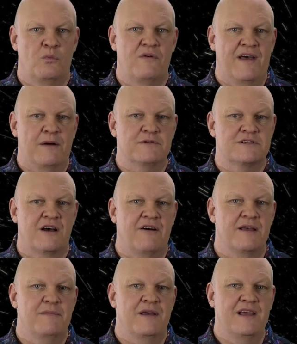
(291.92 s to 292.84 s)
Without
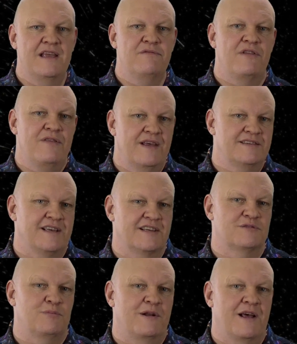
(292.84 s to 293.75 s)
time, even this
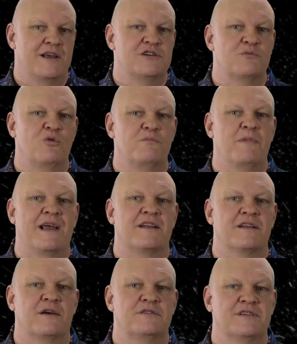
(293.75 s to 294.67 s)
explanation would
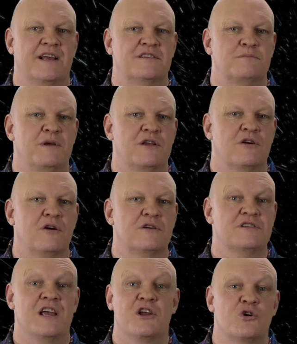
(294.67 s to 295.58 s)
make no sense,
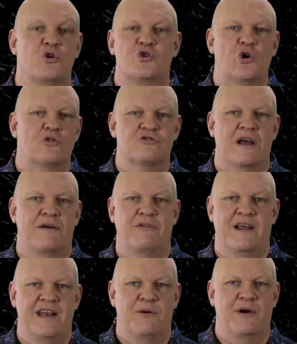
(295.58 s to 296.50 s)
because it could not
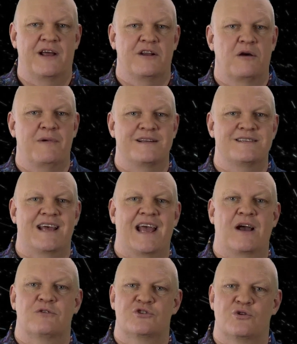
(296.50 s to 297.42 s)
travel anywhere, no matter
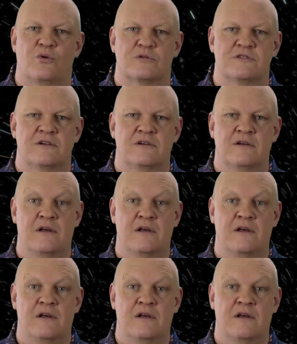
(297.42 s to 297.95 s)
how short.